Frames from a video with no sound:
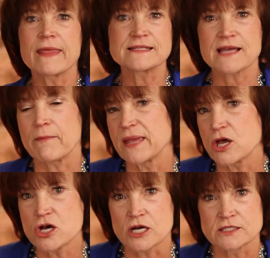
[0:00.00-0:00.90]
That's got
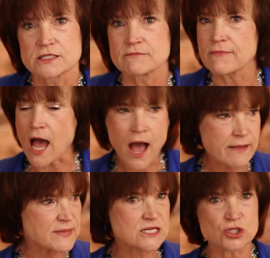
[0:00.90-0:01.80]
me hooked.
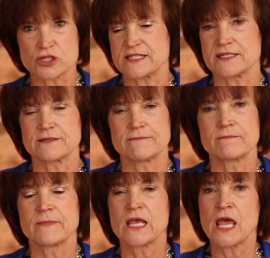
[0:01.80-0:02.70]
I'm interested.
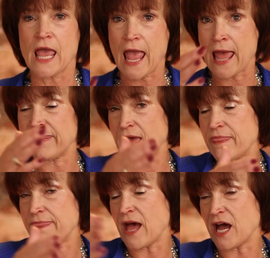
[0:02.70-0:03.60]
And
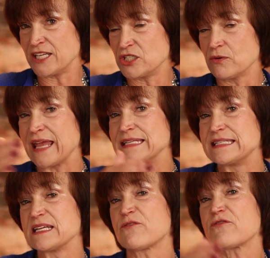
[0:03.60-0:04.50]
that I do a
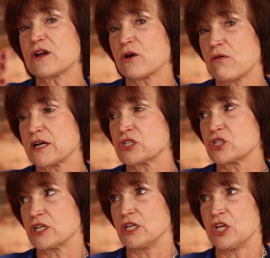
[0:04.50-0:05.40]
different
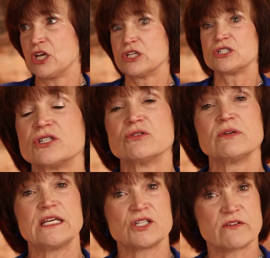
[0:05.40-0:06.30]
question to
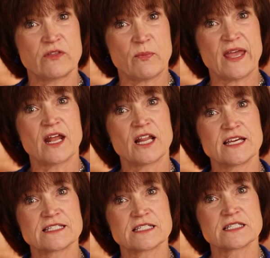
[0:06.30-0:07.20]
each of the
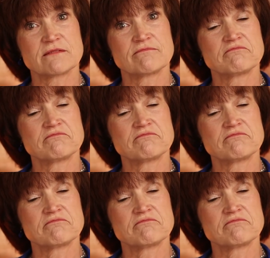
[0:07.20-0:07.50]
panelists.